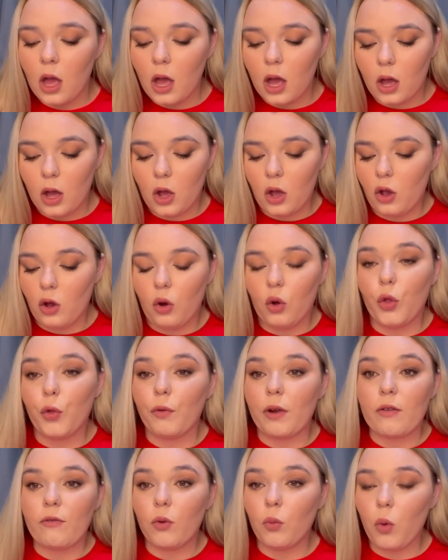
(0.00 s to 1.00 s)
or
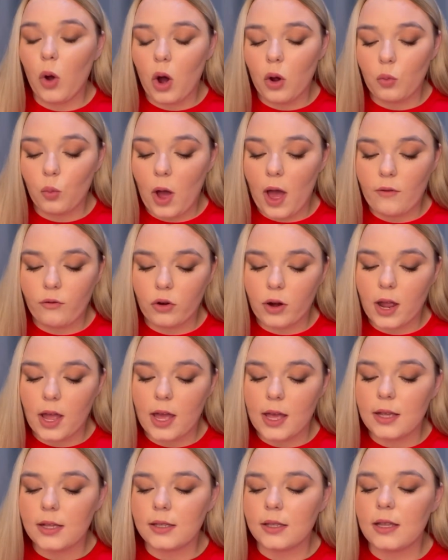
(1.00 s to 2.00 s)
3 for 1, whatever it
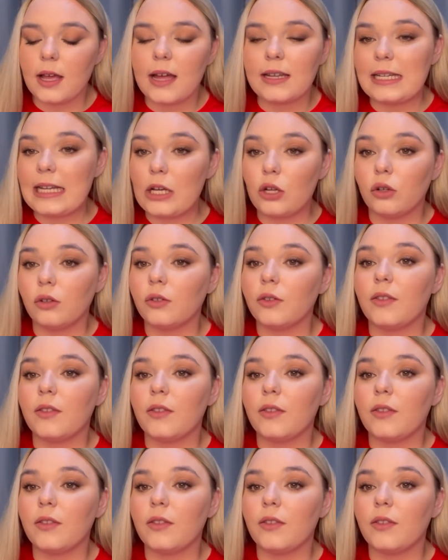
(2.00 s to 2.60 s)
is their deal,